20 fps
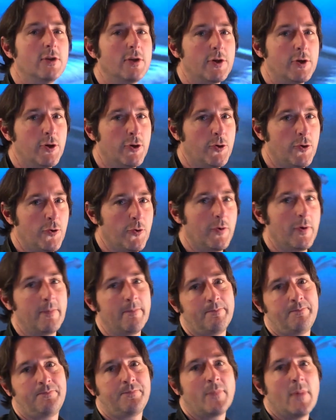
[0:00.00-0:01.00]
Lagoon.
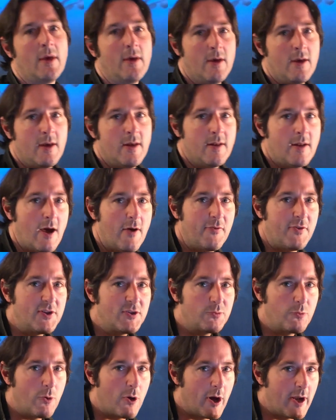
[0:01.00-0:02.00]
Now
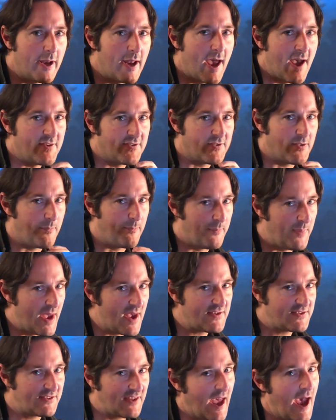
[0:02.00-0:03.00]
this one has the
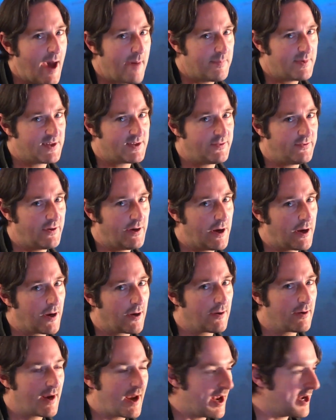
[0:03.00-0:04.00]
best
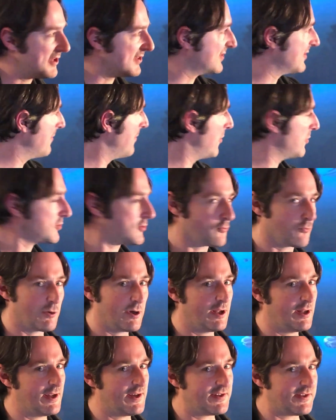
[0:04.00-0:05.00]
atmosphere and is the most
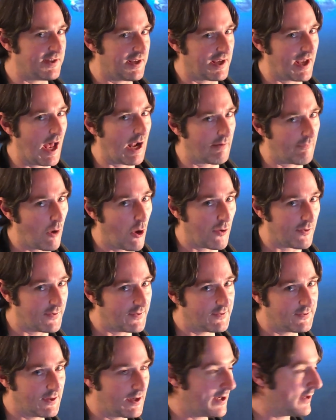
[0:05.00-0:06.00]
realistic out of all the
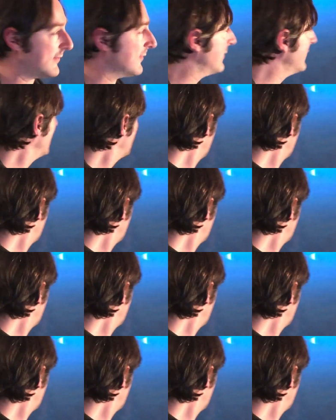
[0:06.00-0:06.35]
scenes.